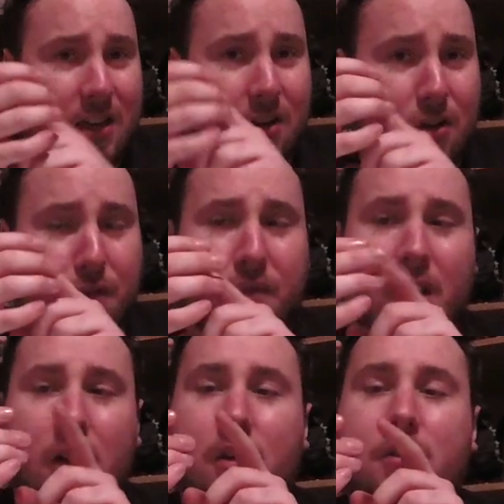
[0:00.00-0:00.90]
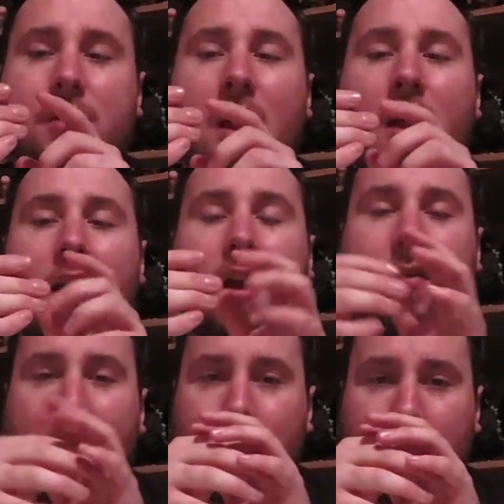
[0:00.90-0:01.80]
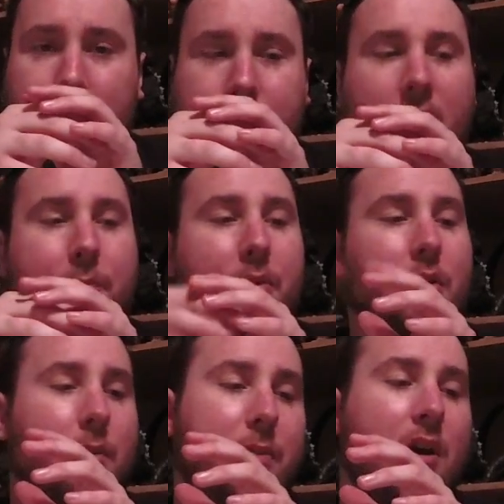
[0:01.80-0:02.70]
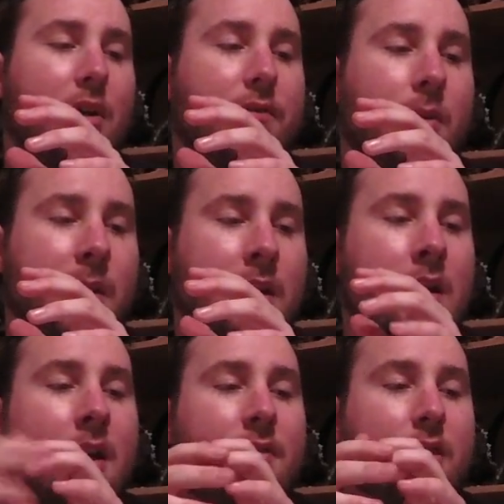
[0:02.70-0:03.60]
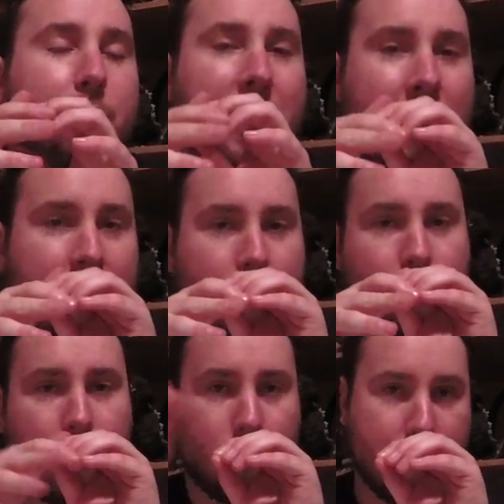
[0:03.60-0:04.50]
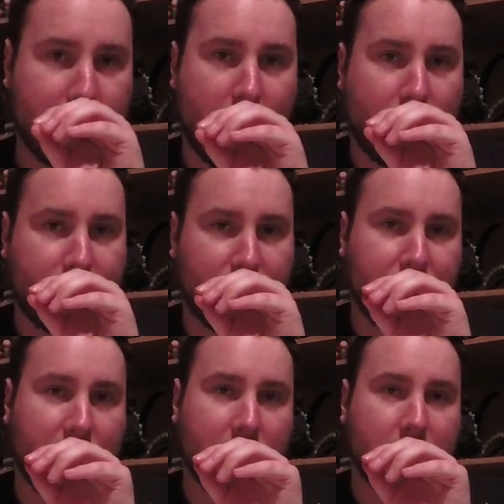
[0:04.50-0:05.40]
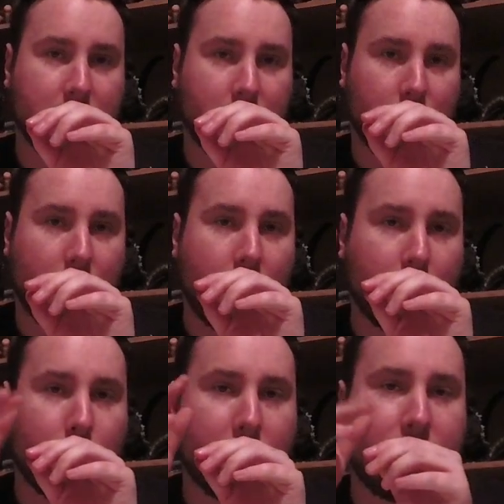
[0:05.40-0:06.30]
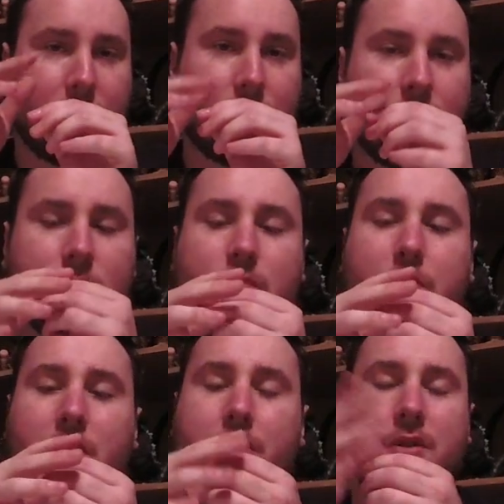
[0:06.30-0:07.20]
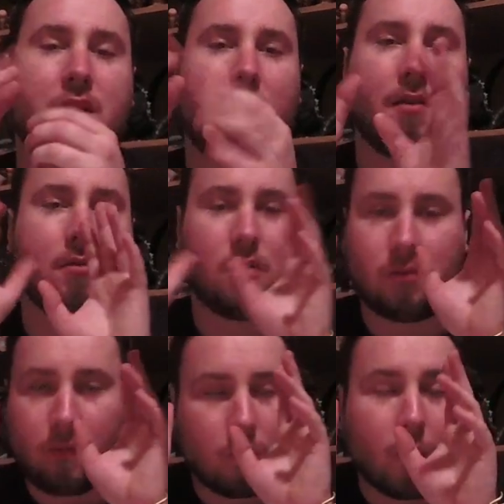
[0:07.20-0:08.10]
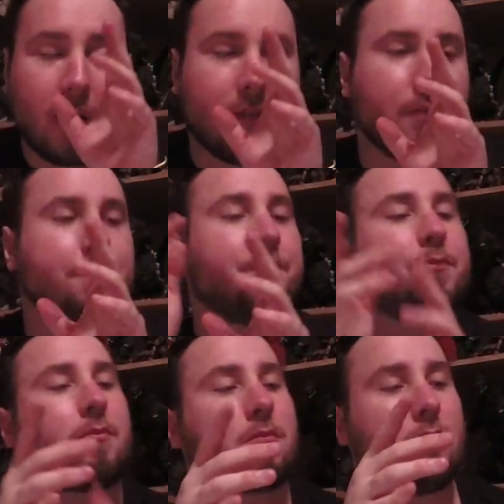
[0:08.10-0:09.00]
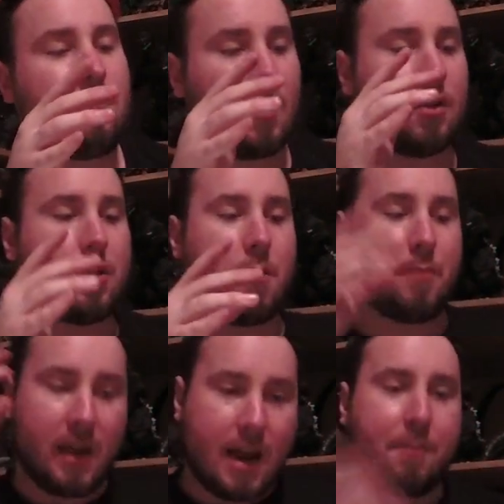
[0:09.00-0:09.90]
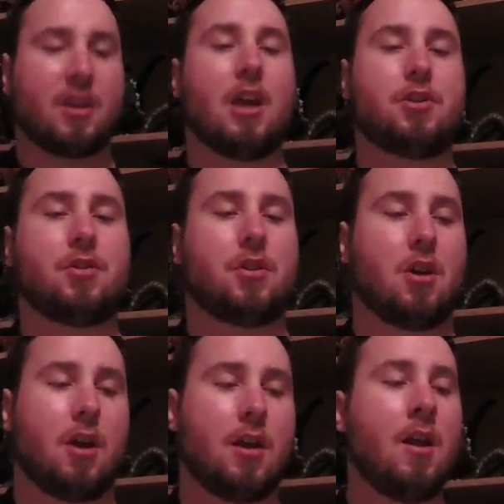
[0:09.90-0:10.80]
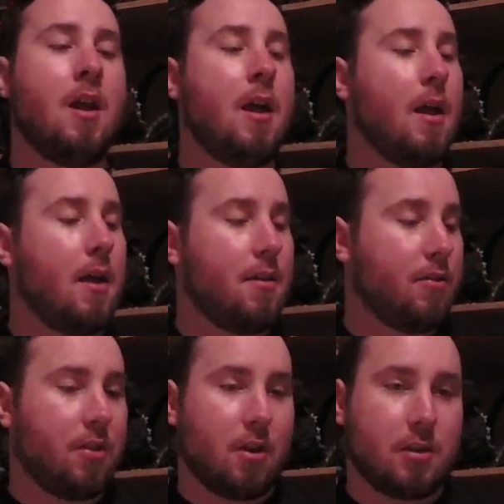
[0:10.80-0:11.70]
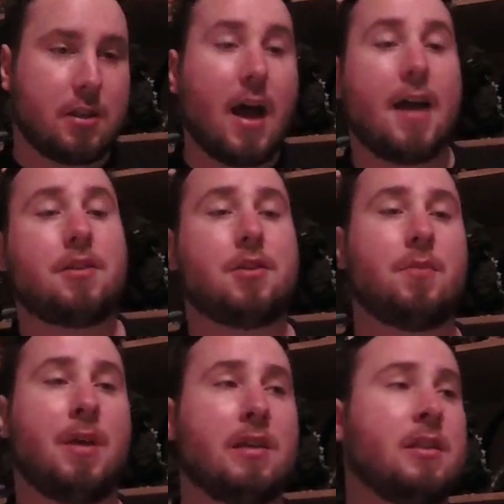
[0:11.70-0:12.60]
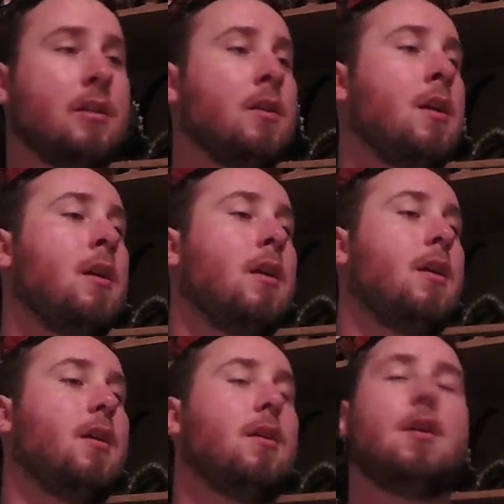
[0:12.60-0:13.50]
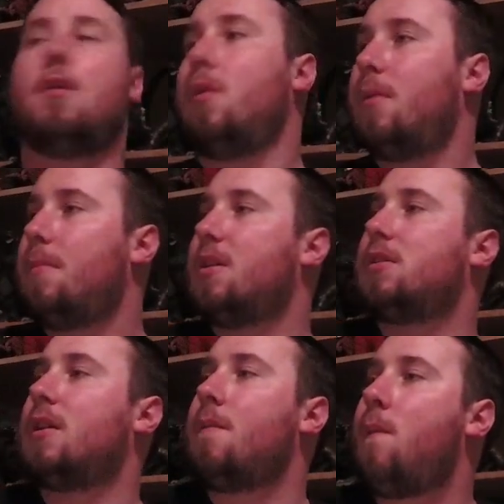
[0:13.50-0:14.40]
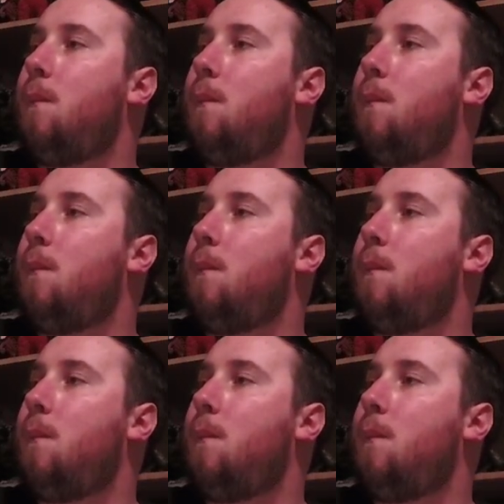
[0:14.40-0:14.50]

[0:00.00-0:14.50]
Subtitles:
get it on your fingers, and then when you try to pull apart from it, the paint will rip off of the figure along with part of your skin or whatever. So paint application's good. The size is amazing. What am I missing?